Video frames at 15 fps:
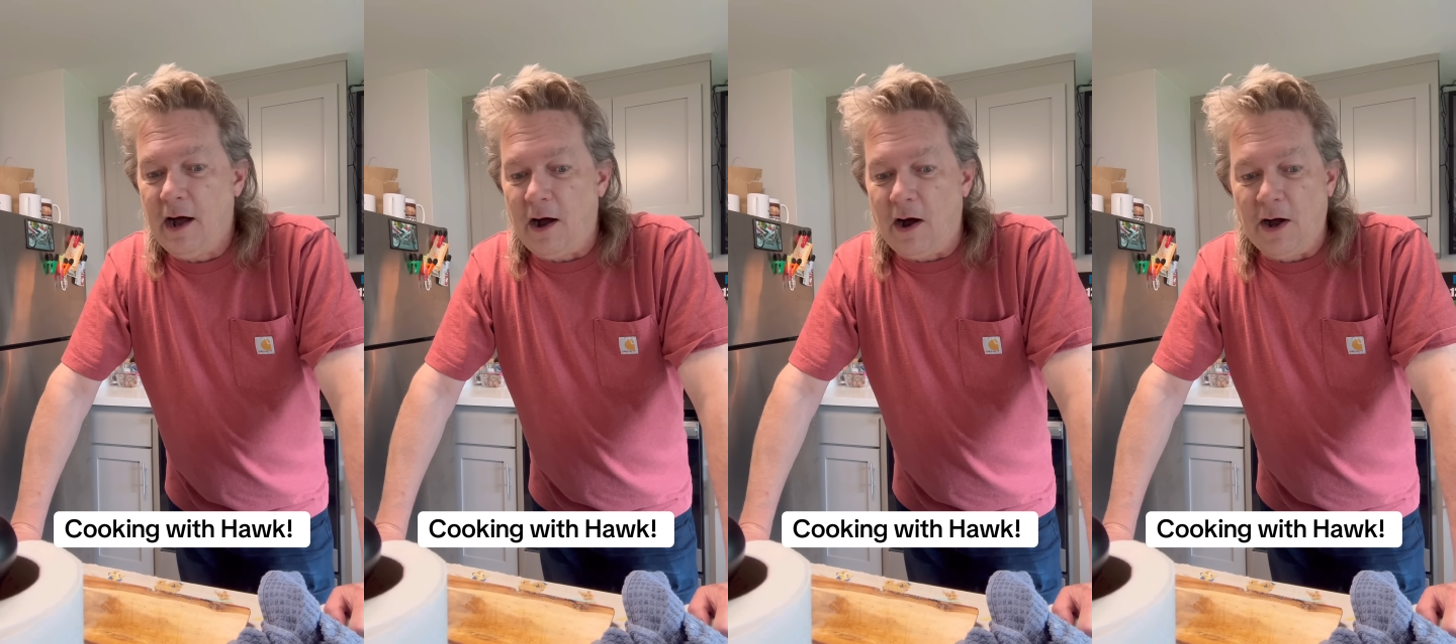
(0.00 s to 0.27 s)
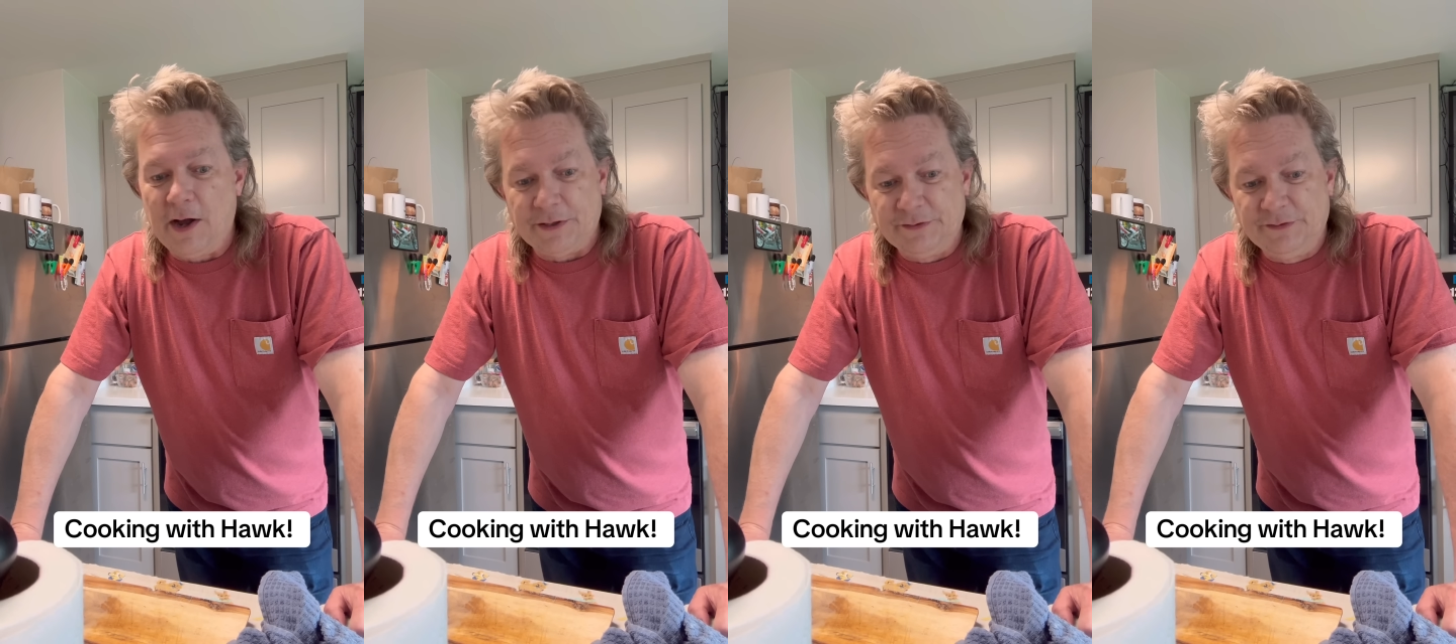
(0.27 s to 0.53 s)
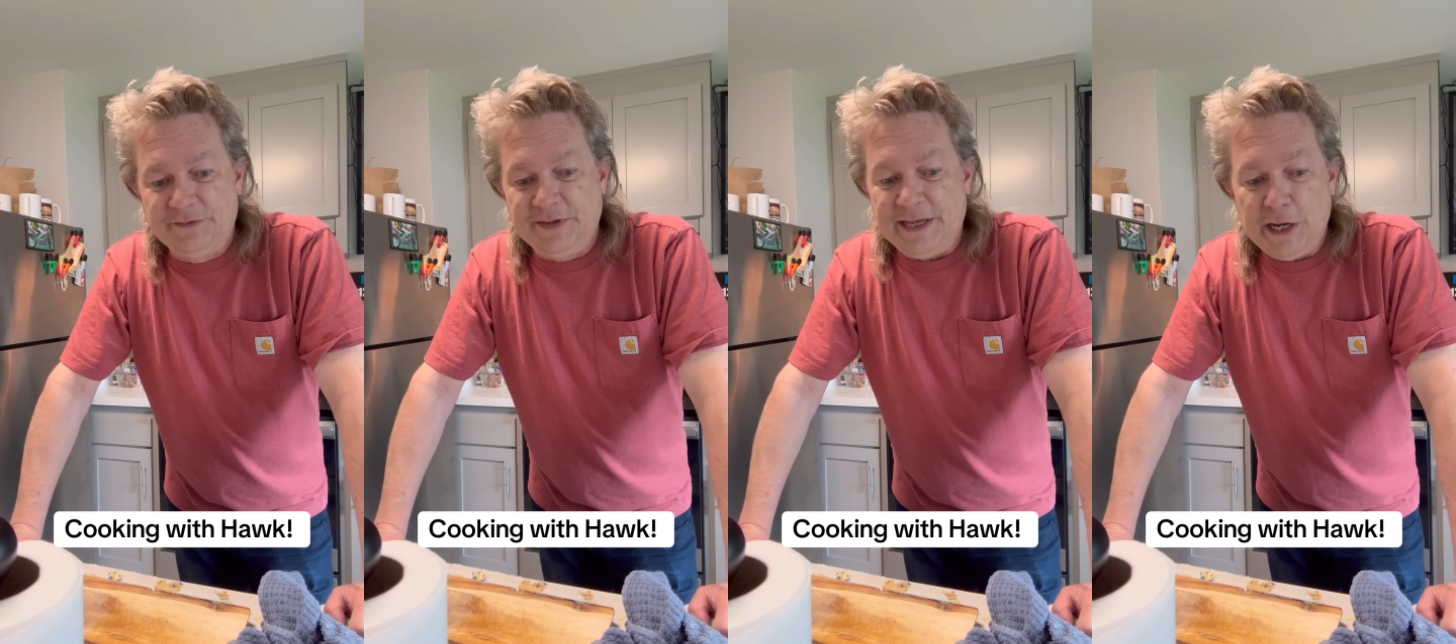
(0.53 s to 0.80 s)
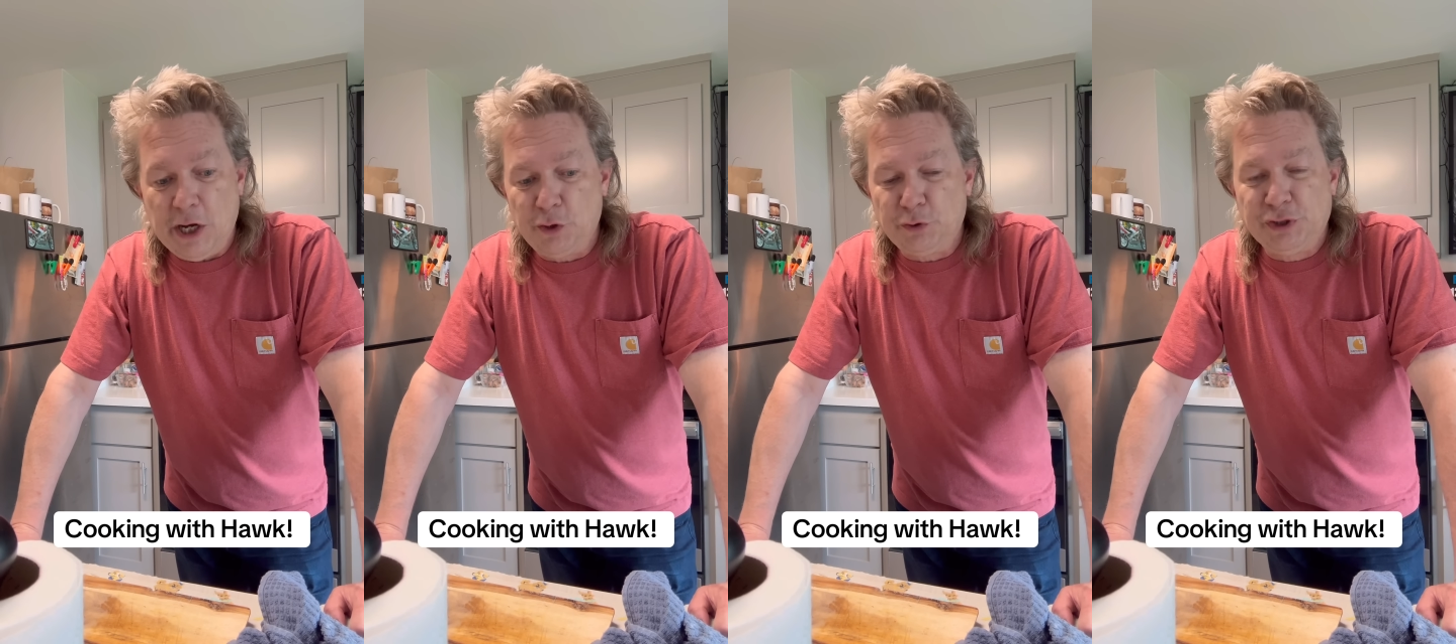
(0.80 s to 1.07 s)
on
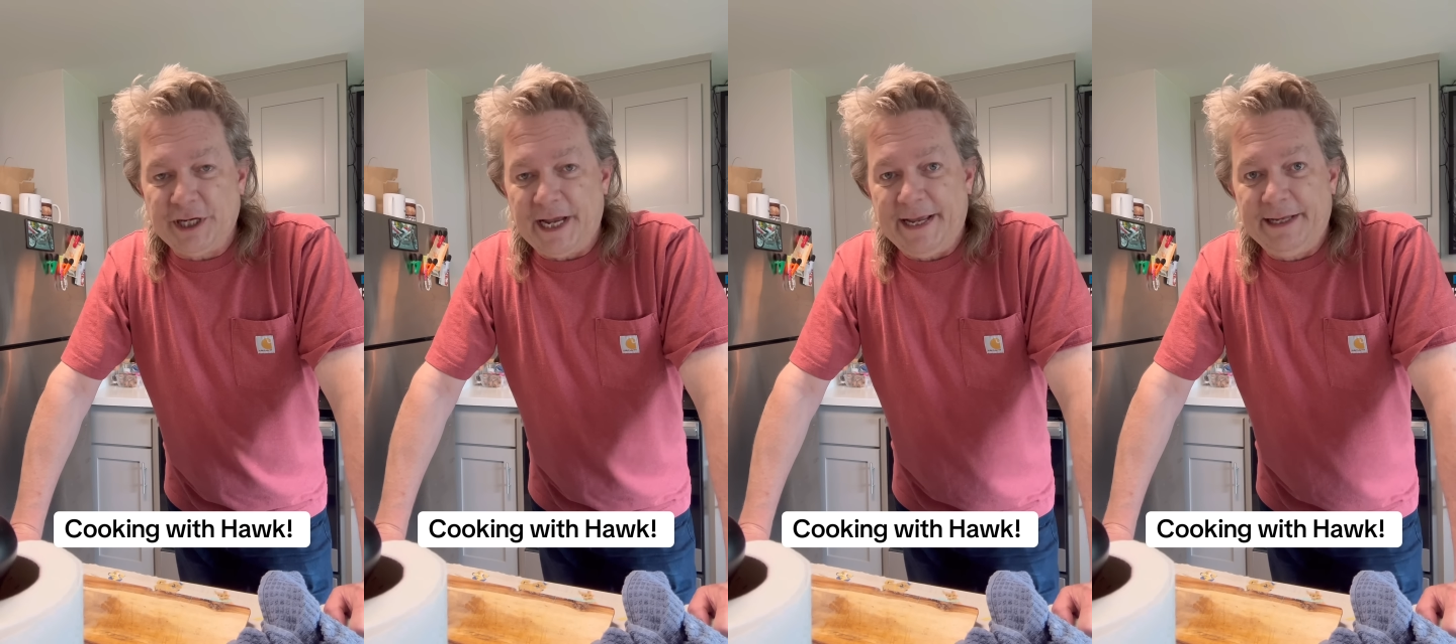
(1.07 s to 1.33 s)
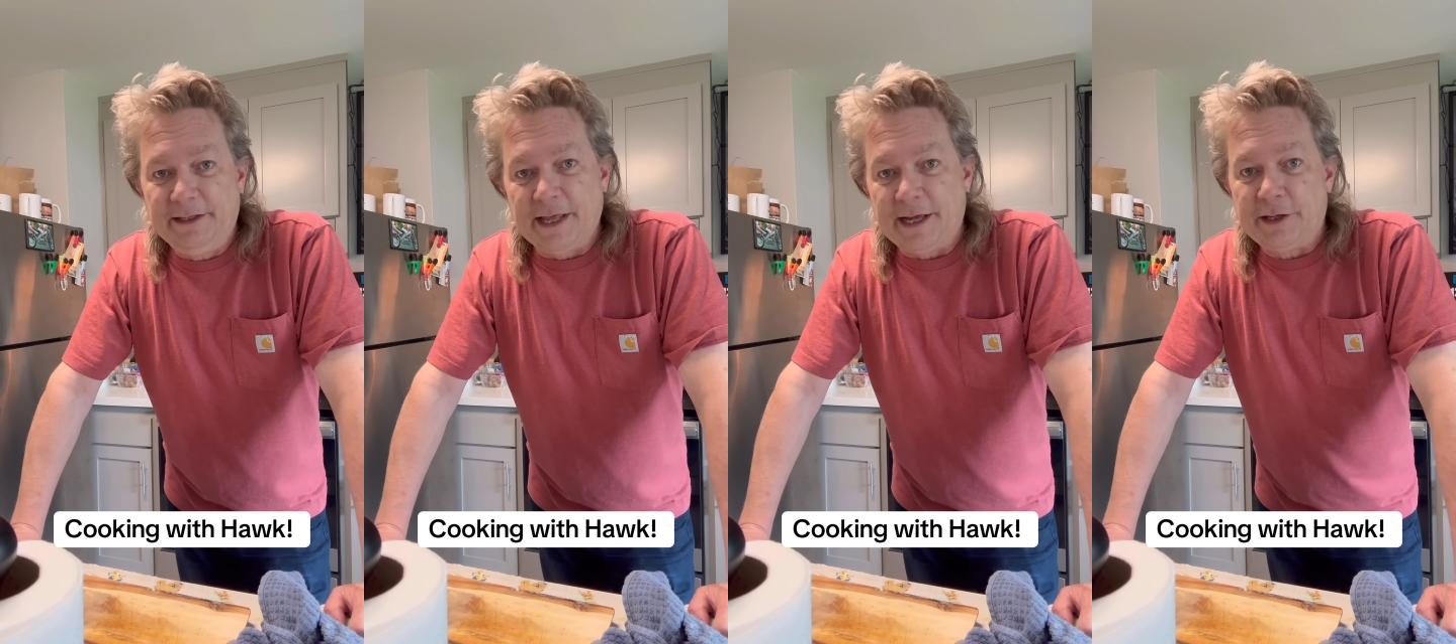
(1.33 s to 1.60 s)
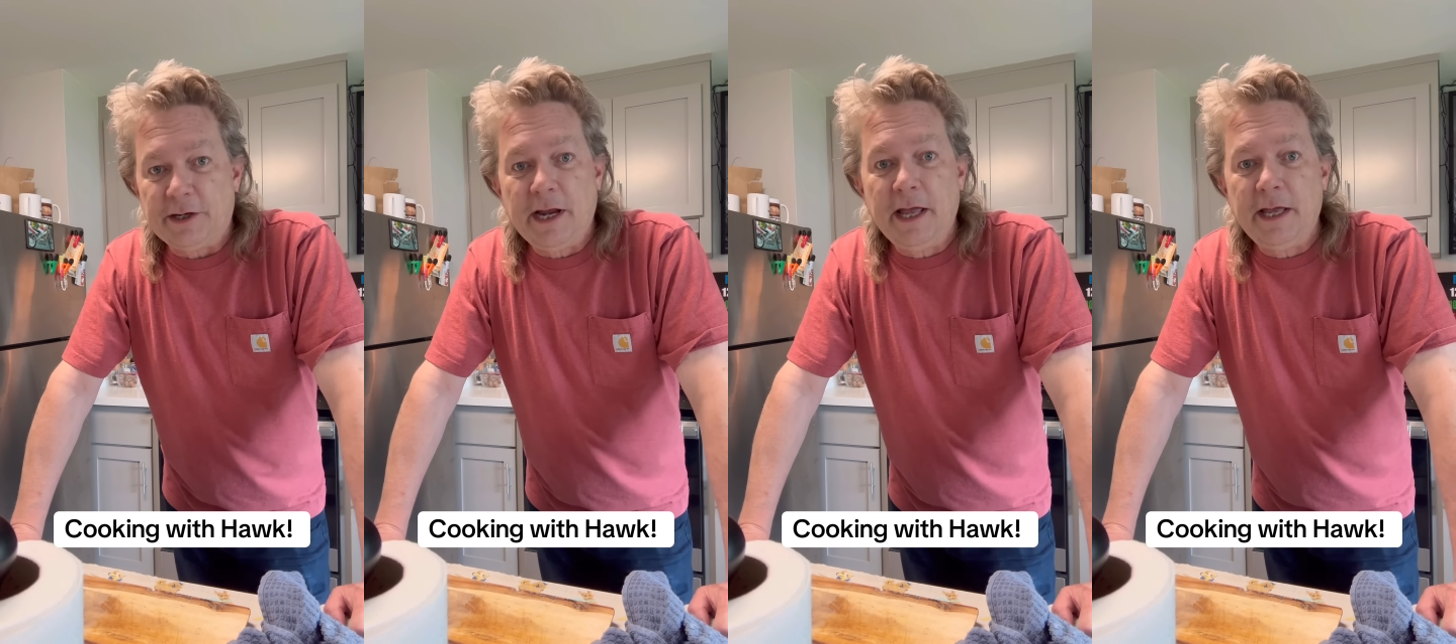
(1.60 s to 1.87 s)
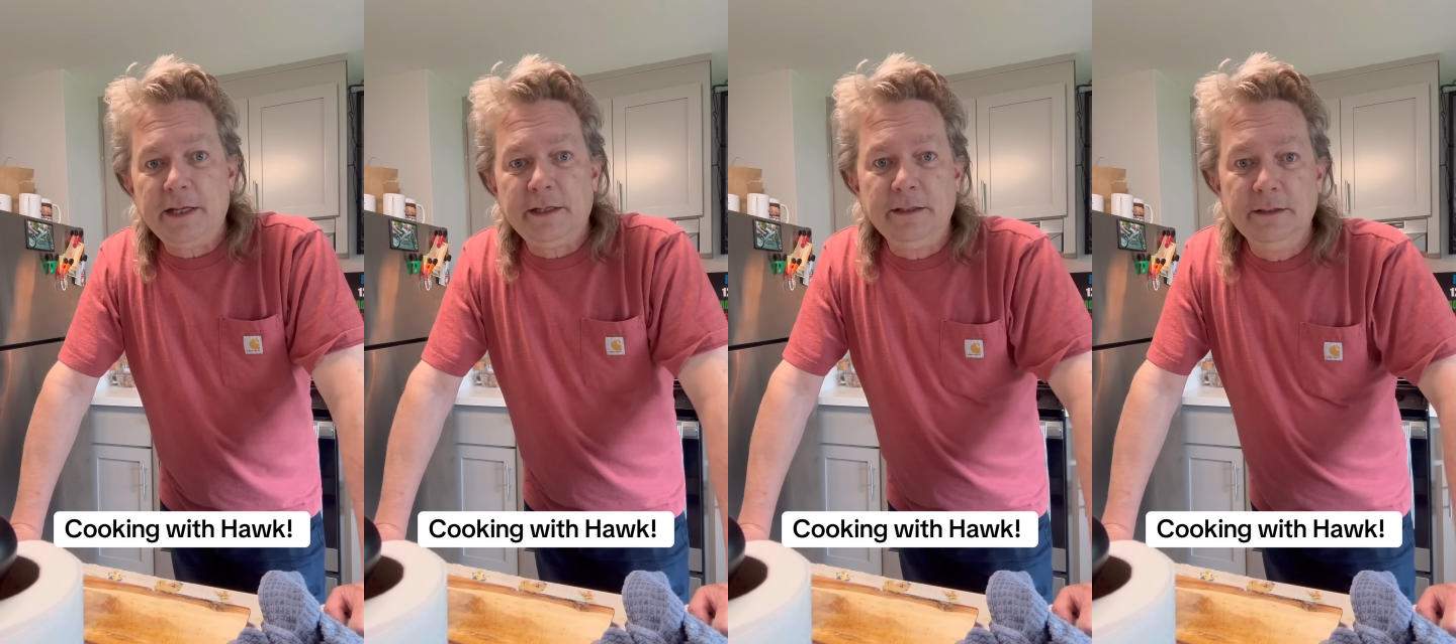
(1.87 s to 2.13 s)
DOJ
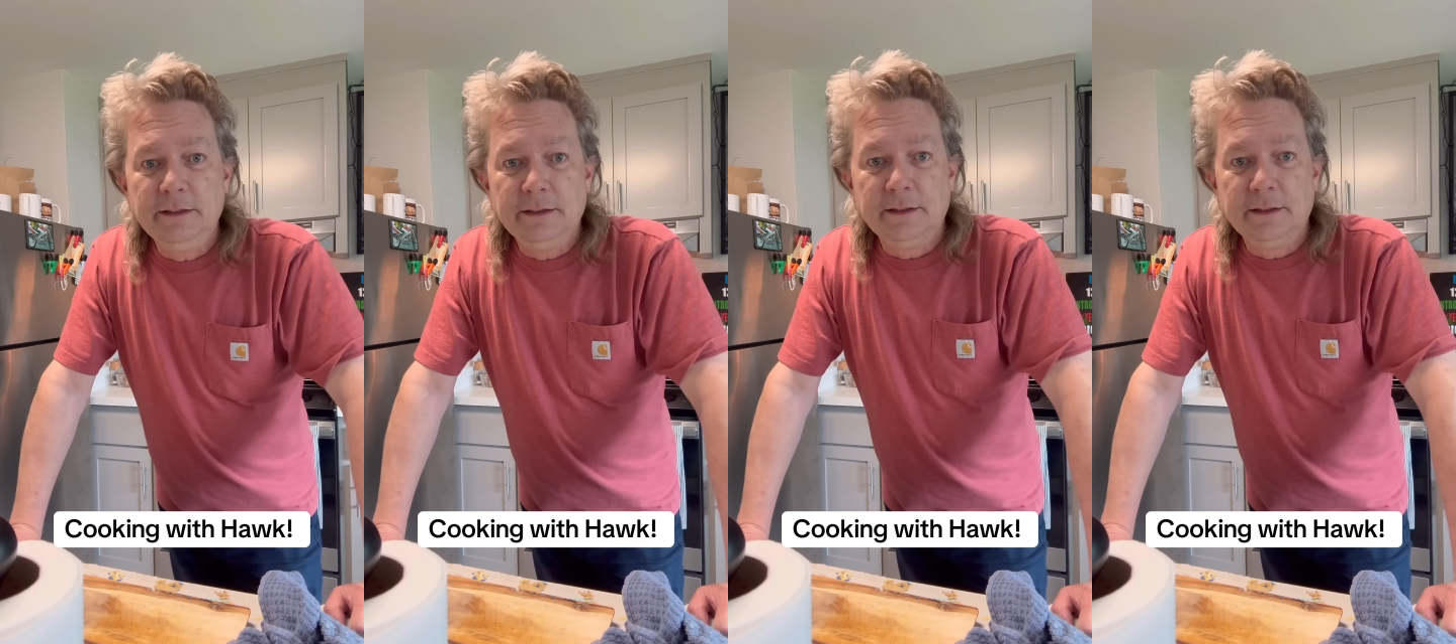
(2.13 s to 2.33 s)
letterhead?